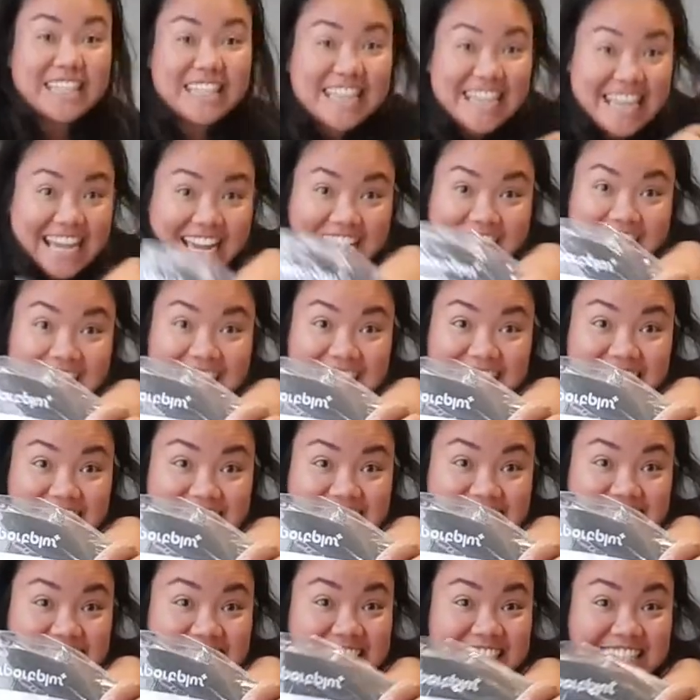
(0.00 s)

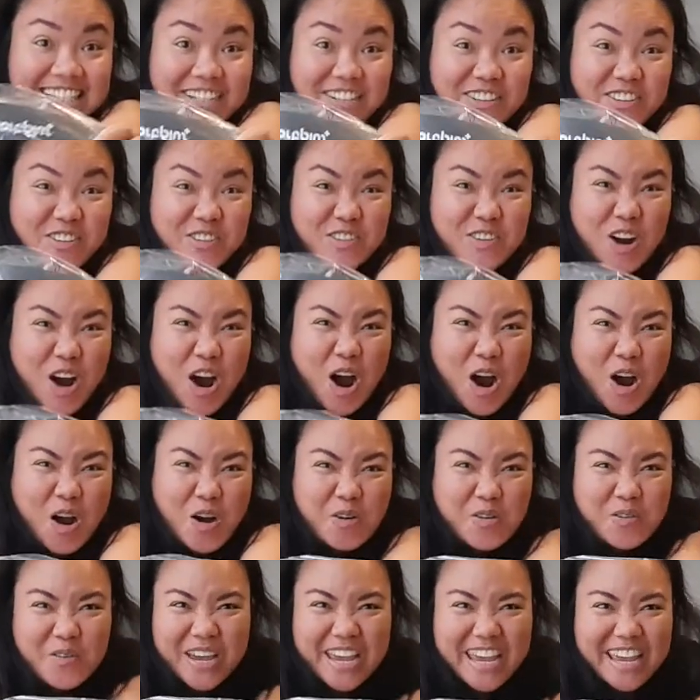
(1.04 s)
It's the
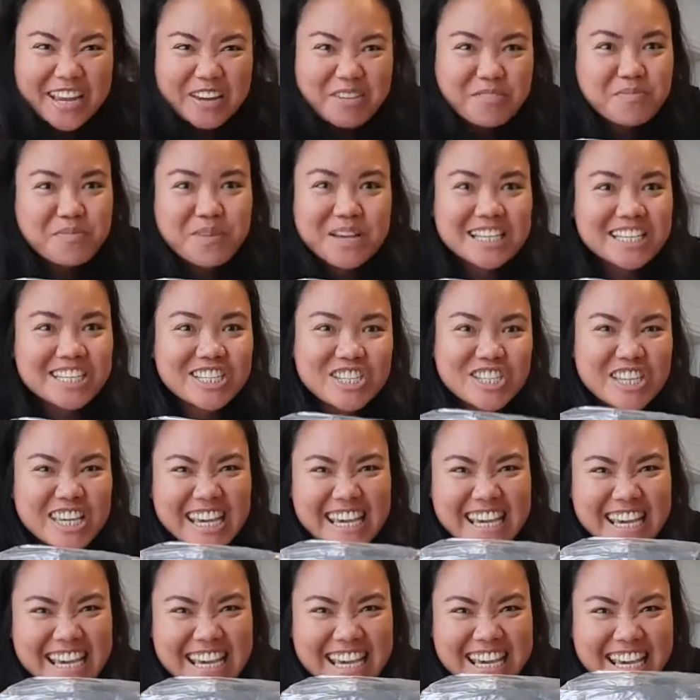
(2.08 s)
rowing
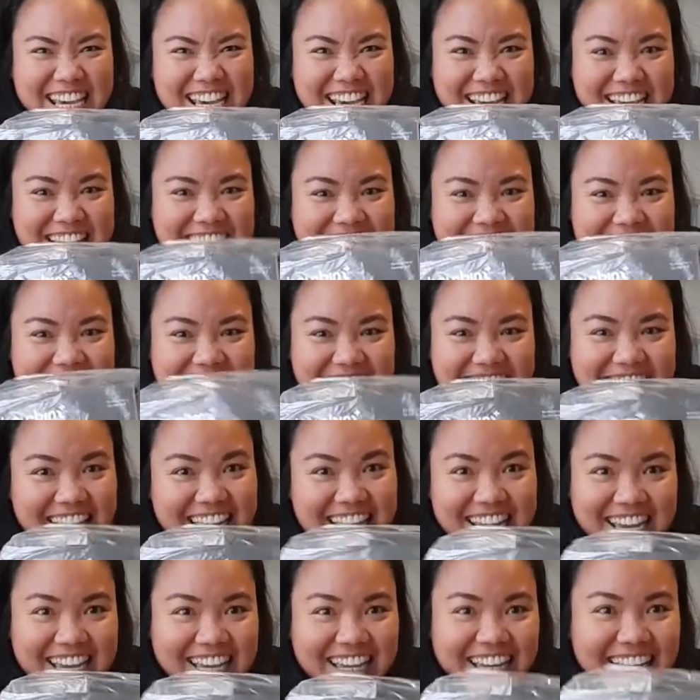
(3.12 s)

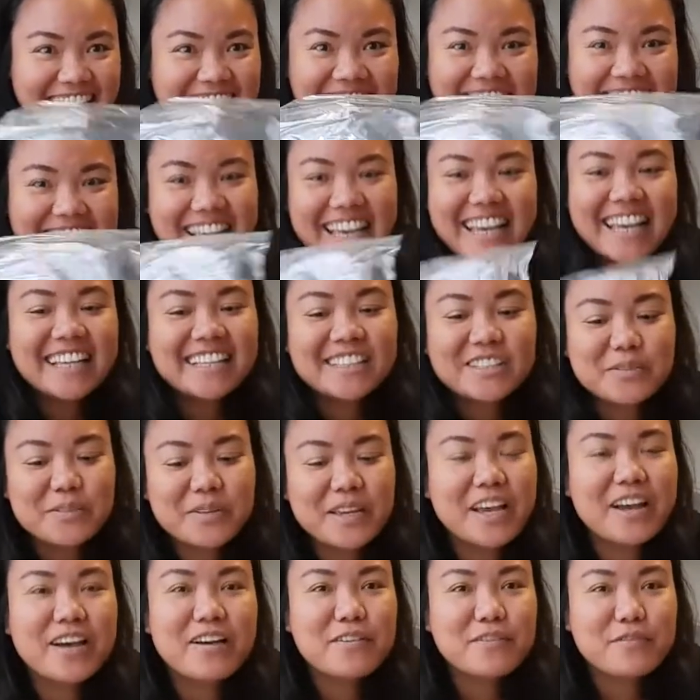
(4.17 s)
machine. Yes, we
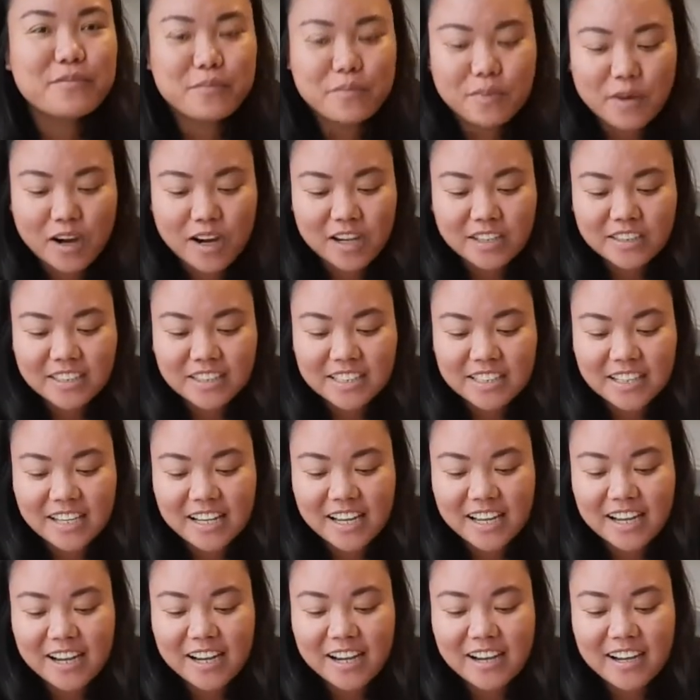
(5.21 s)
have bought
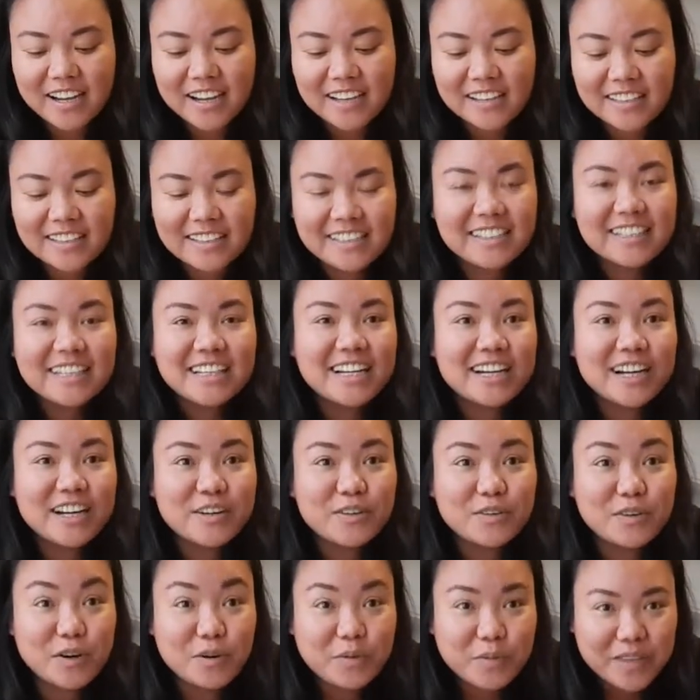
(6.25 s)
a
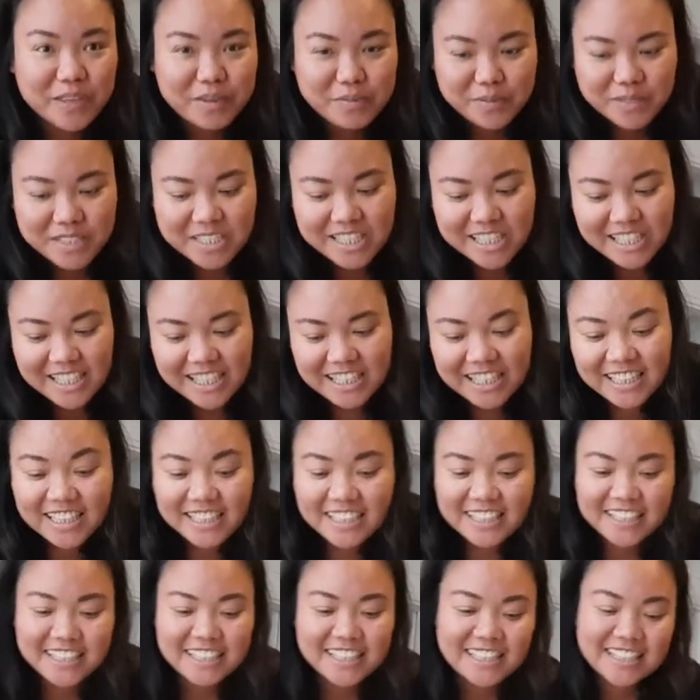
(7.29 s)
rowing machine,
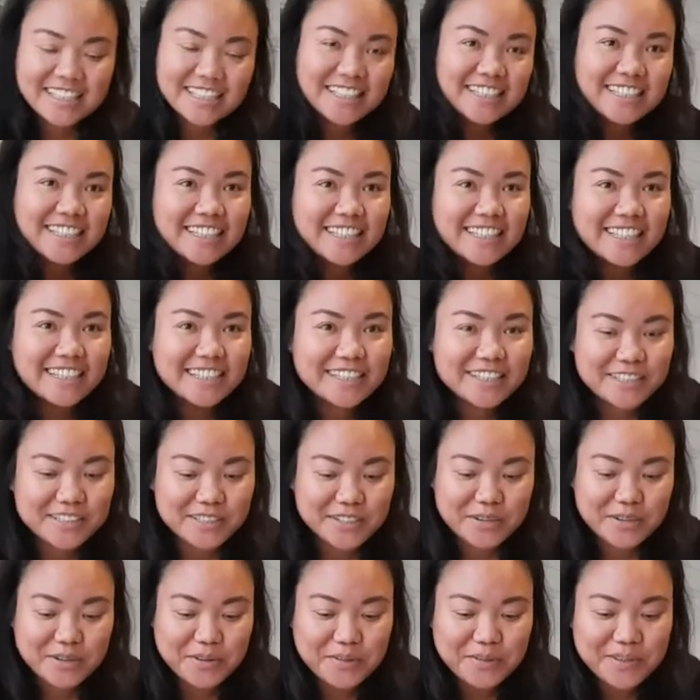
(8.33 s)

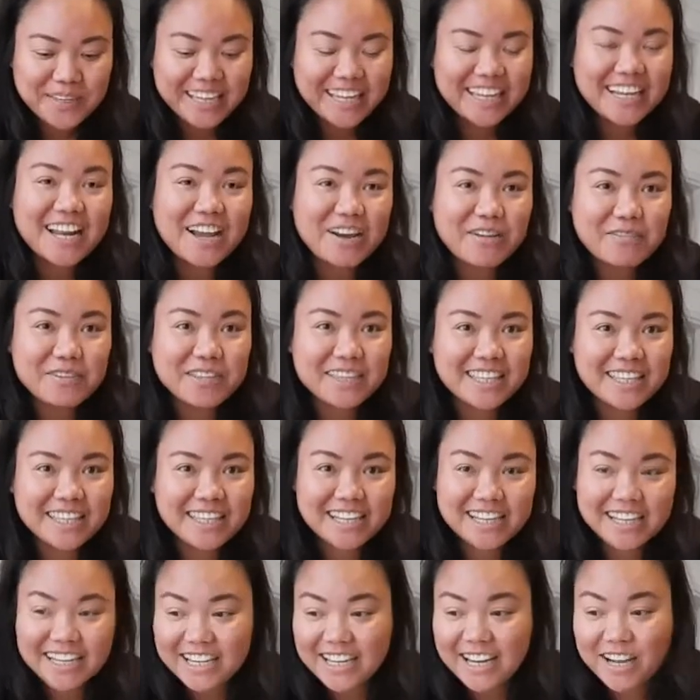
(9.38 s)
so we can have it
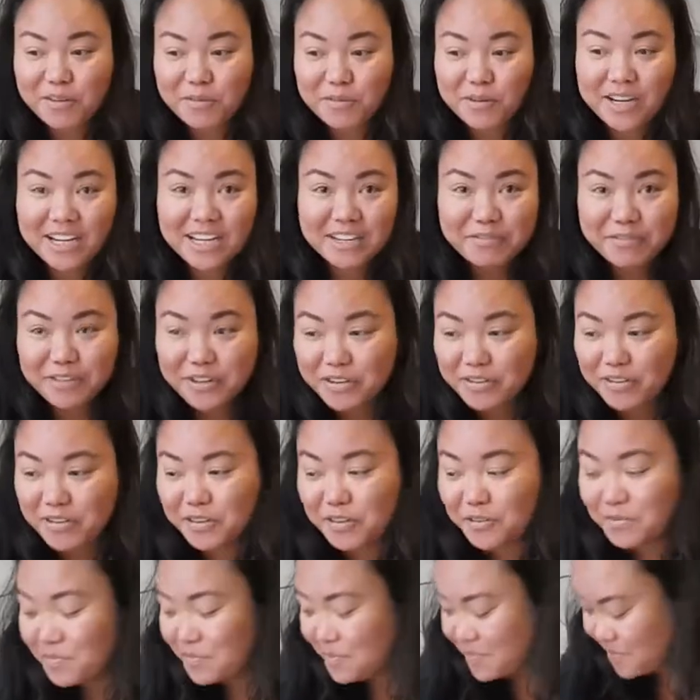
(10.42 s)
here in our living
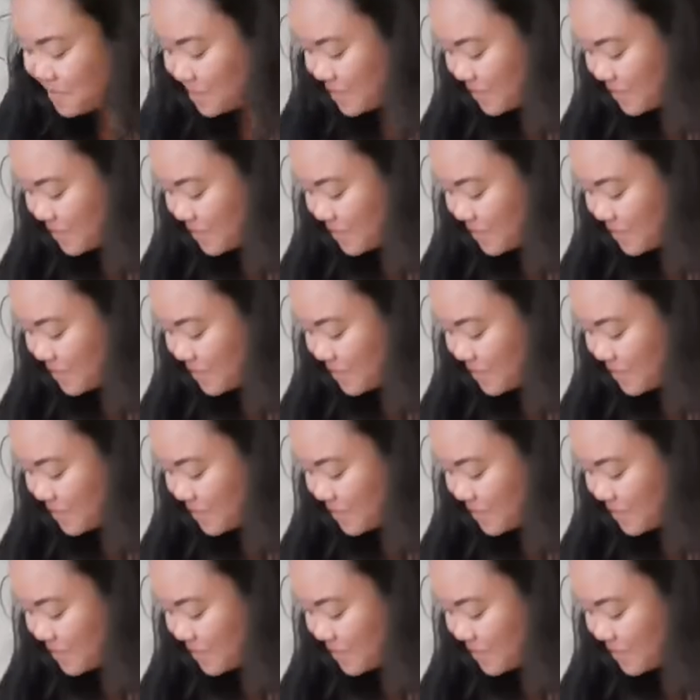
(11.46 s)
room